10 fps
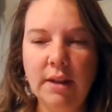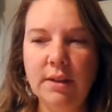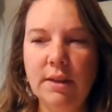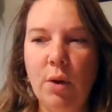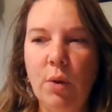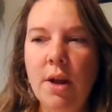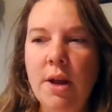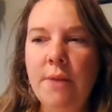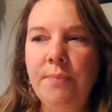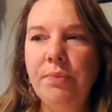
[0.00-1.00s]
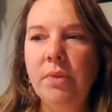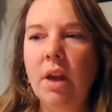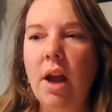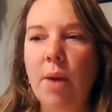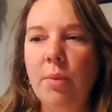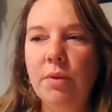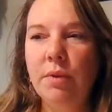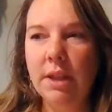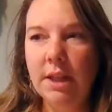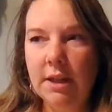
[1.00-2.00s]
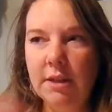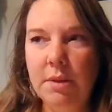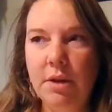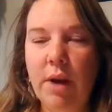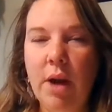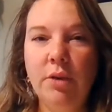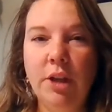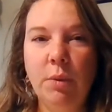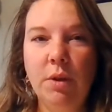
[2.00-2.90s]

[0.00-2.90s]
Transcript: And so we really need to be grounding.